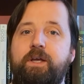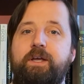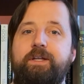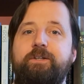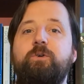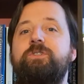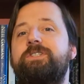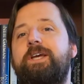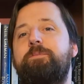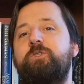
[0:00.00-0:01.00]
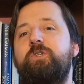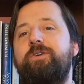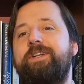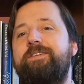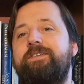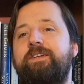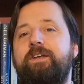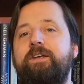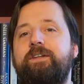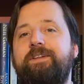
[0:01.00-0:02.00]
Uh, those examples show that uh,
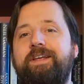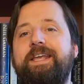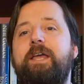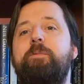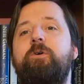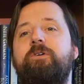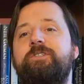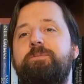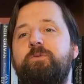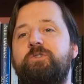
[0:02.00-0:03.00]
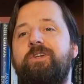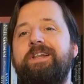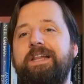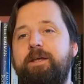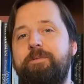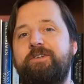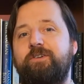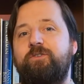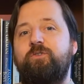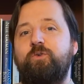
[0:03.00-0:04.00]
the Gebo concept was not
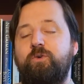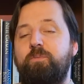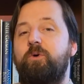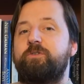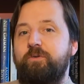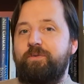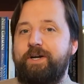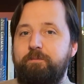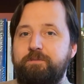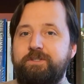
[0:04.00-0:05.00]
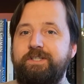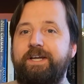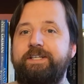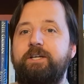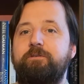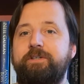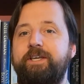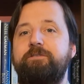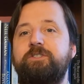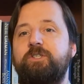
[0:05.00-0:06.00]
limited to the mortal realms. The idea of
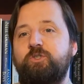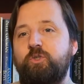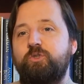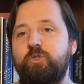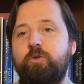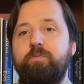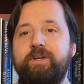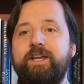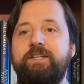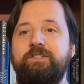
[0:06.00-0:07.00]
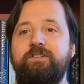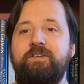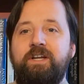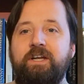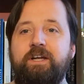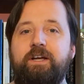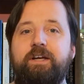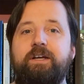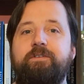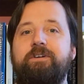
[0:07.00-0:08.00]
gifts as social lubrication,
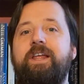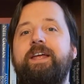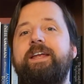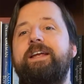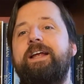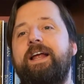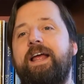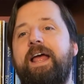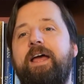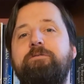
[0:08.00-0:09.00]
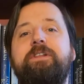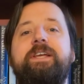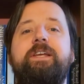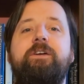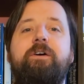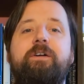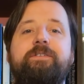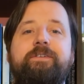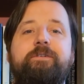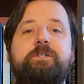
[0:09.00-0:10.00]
uh, relying heavily
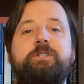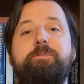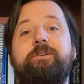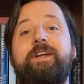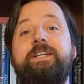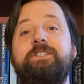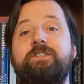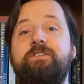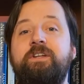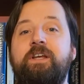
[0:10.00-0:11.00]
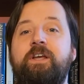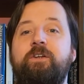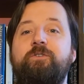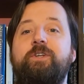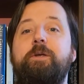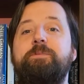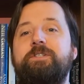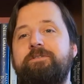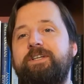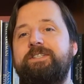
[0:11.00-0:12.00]
on the reciprocation to keep
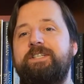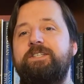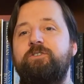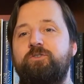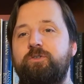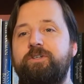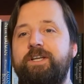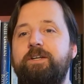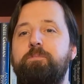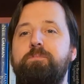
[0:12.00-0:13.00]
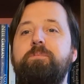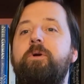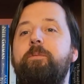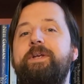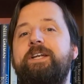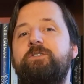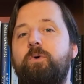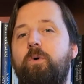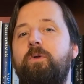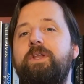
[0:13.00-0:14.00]
civilization turning, permeates
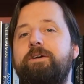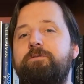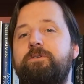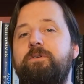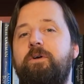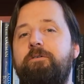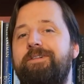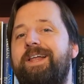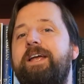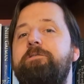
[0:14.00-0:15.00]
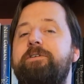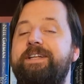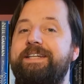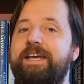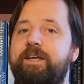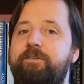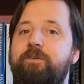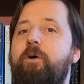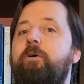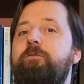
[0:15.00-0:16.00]
all level of life and death
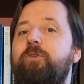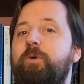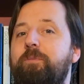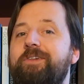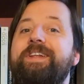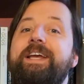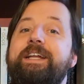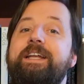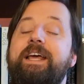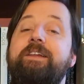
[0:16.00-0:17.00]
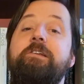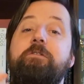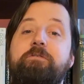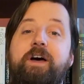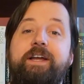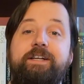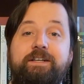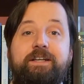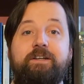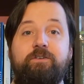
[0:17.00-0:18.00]
of the mundane and the divine
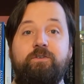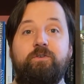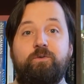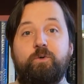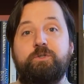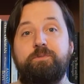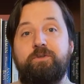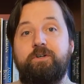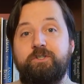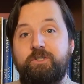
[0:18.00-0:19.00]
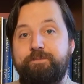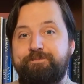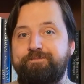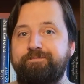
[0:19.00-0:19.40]
in Norse mythology.